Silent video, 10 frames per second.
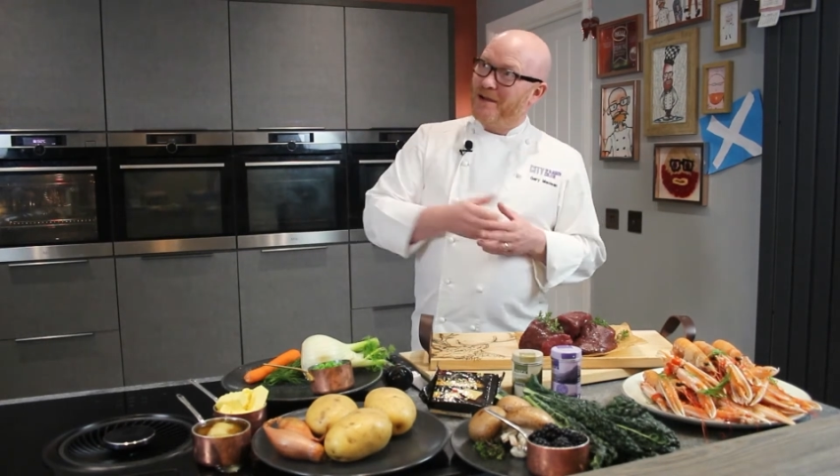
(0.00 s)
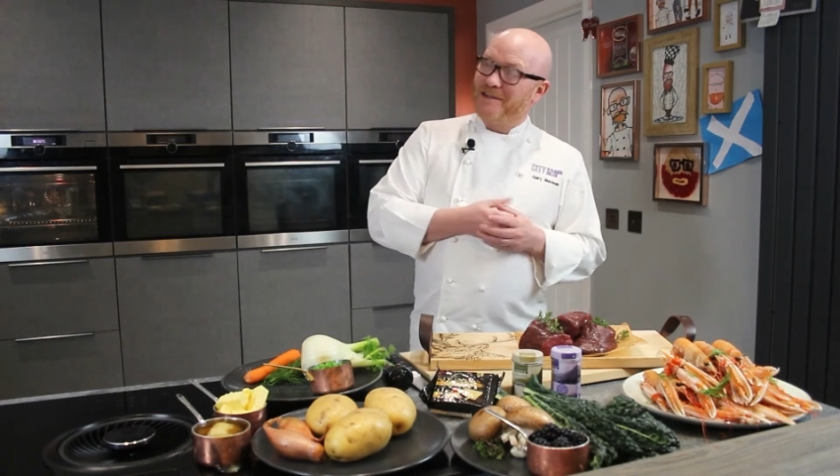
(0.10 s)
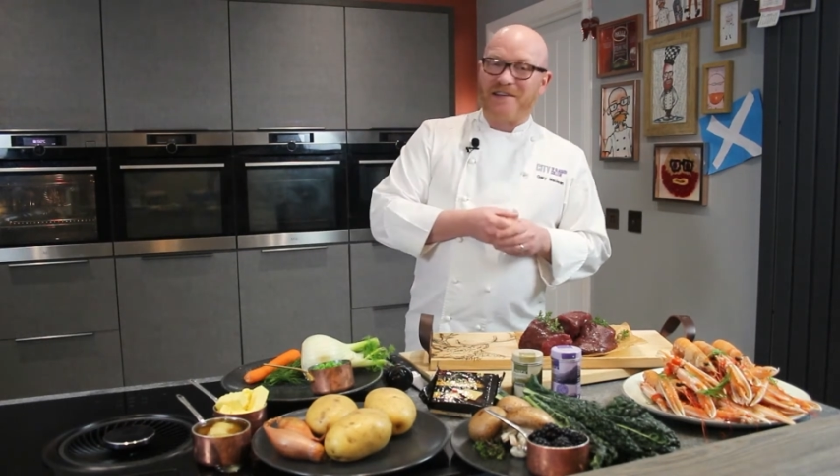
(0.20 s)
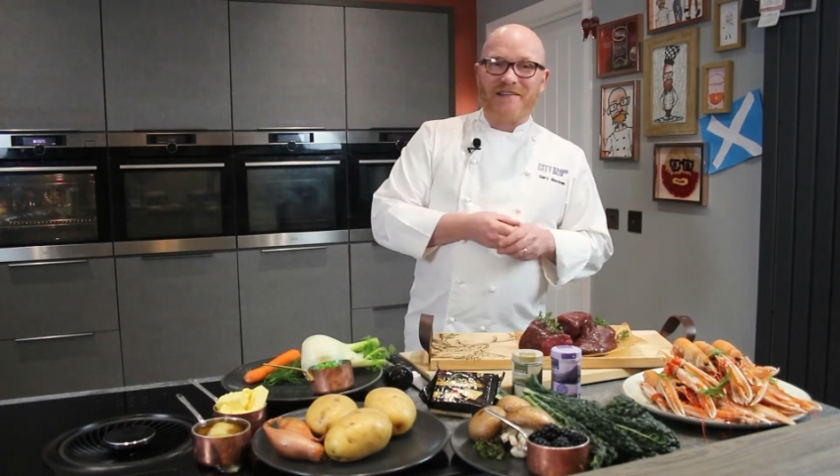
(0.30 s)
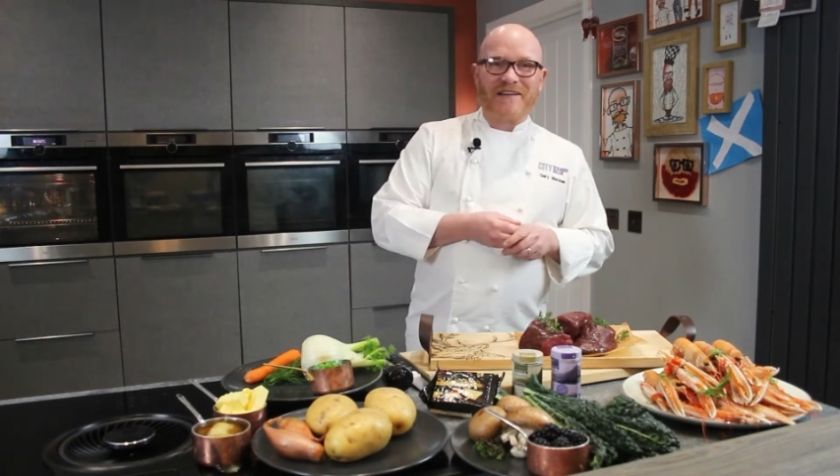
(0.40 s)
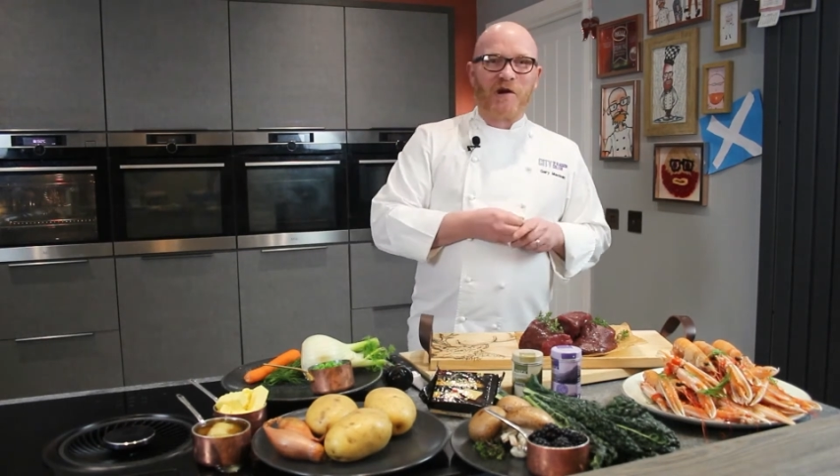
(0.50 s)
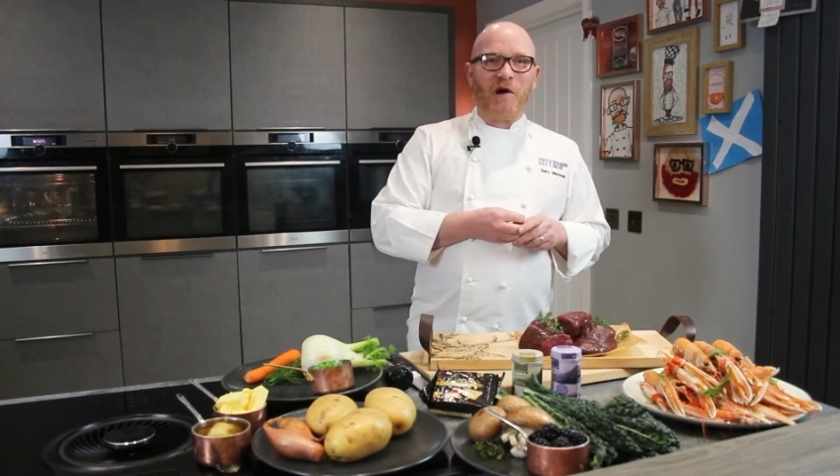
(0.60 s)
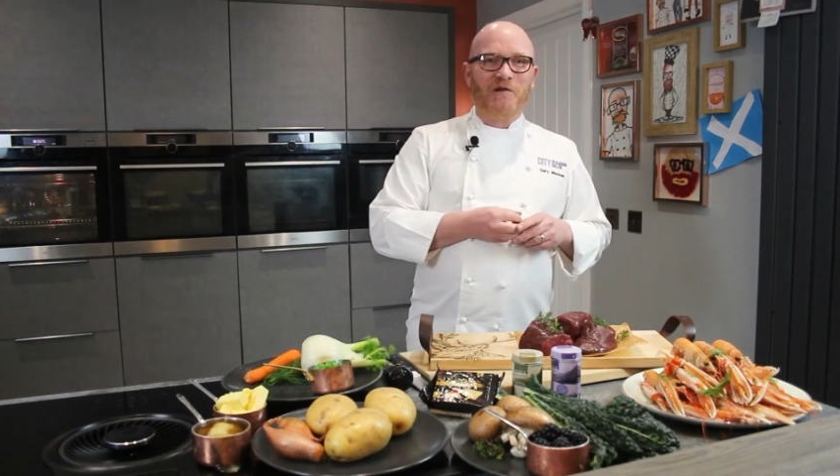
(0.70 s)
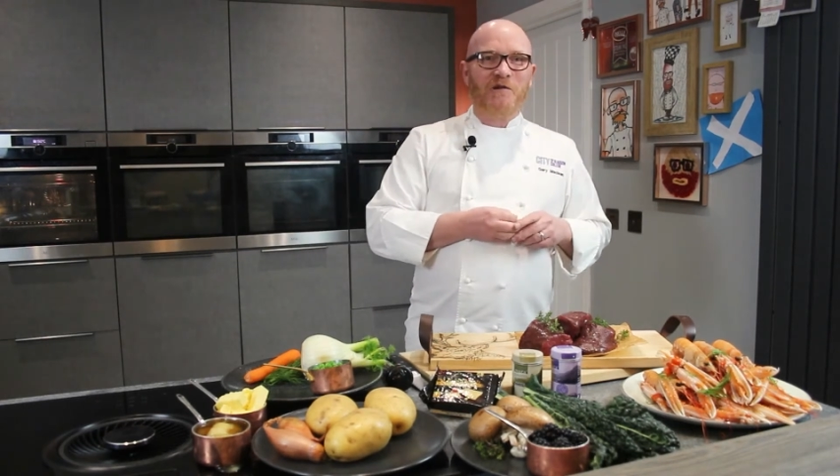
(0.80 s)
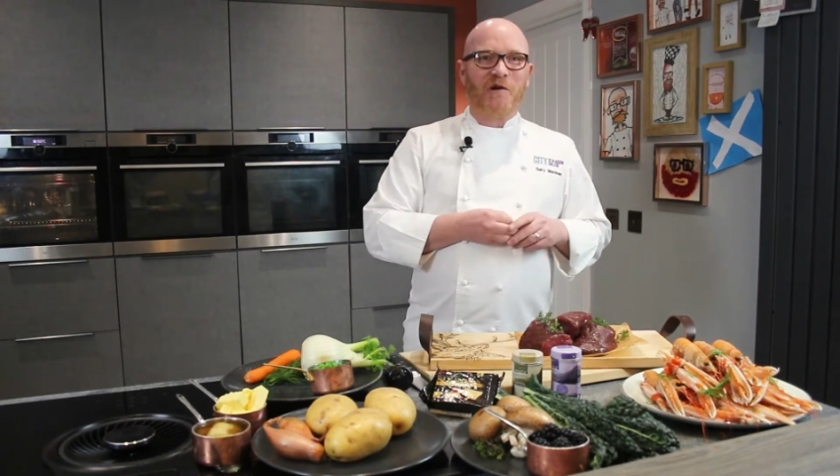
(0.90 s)
to this
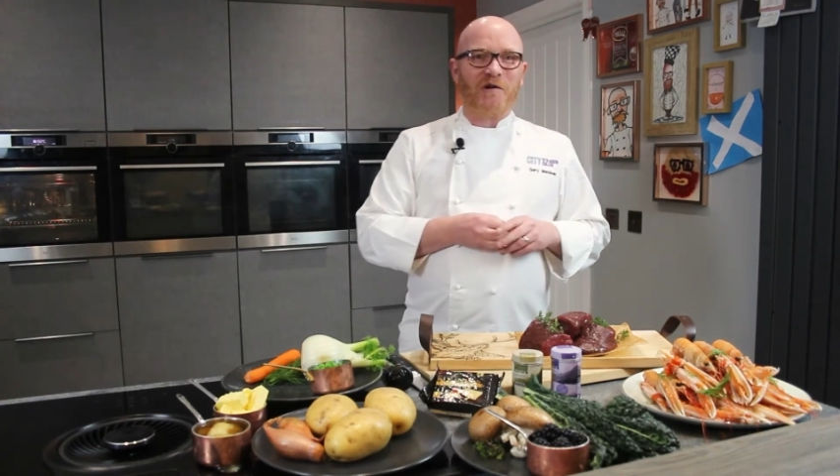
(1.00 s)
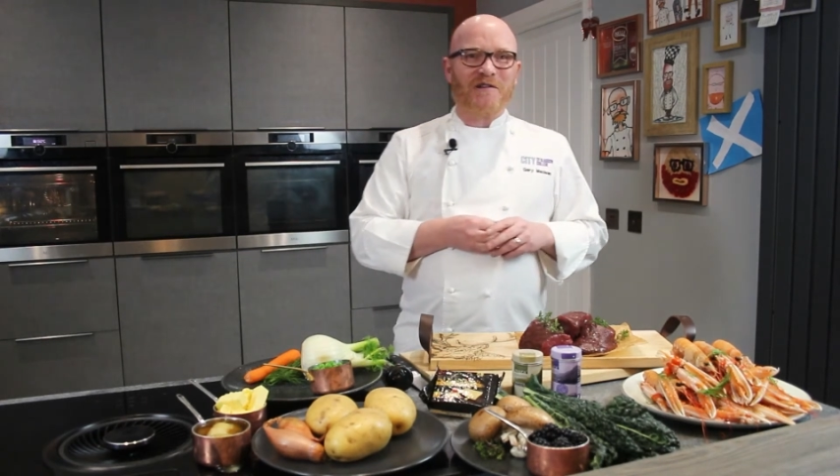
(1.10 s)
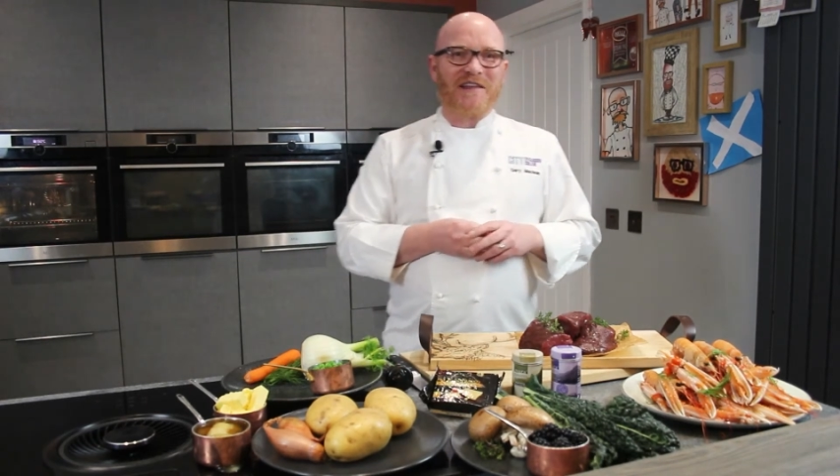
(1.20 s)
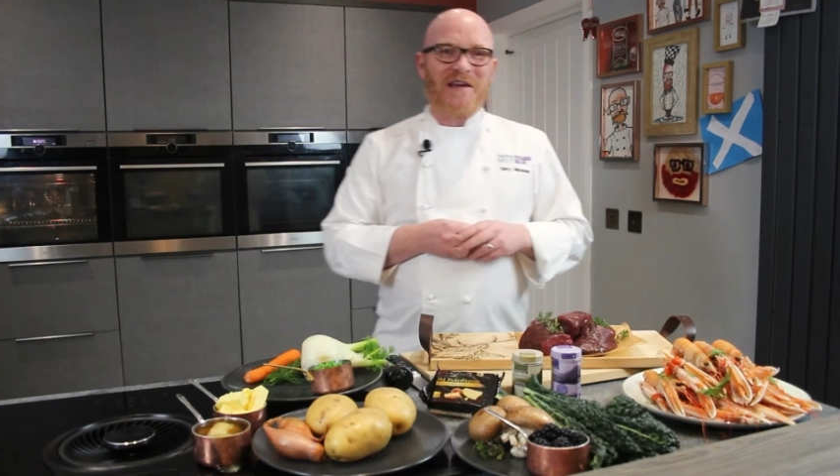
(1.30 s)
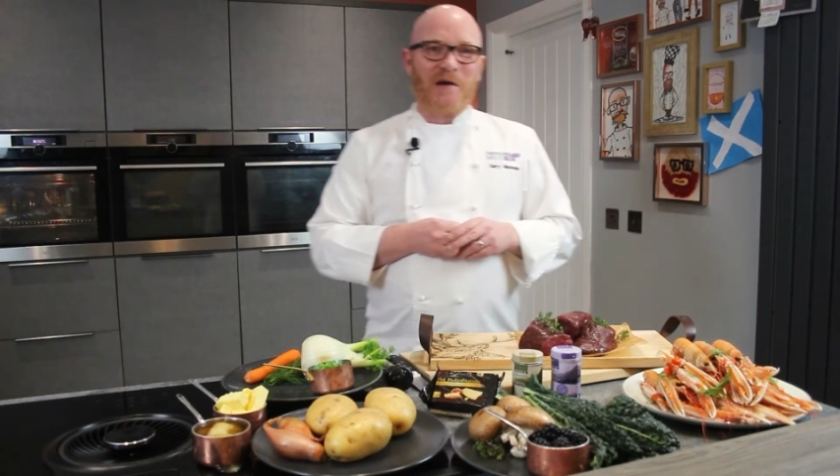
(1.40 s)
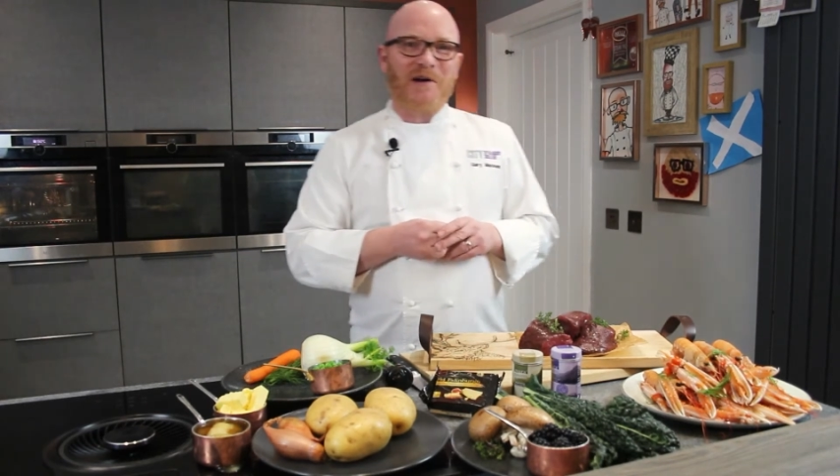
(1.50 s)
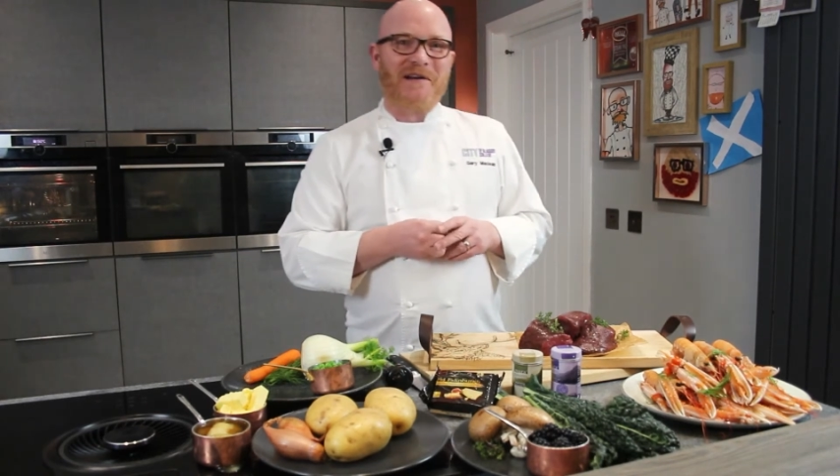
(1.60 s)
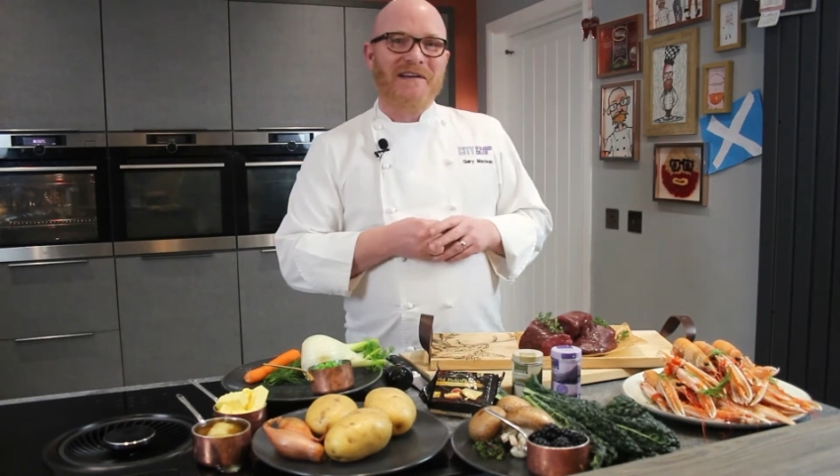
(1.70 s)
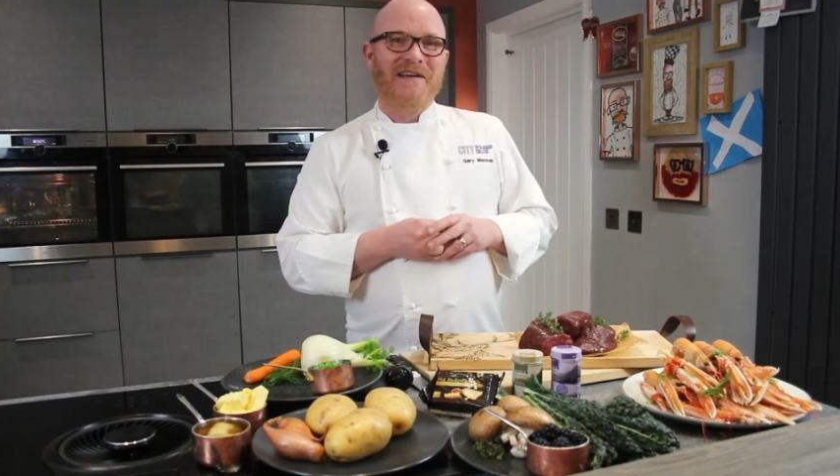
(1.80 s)
ungodly hour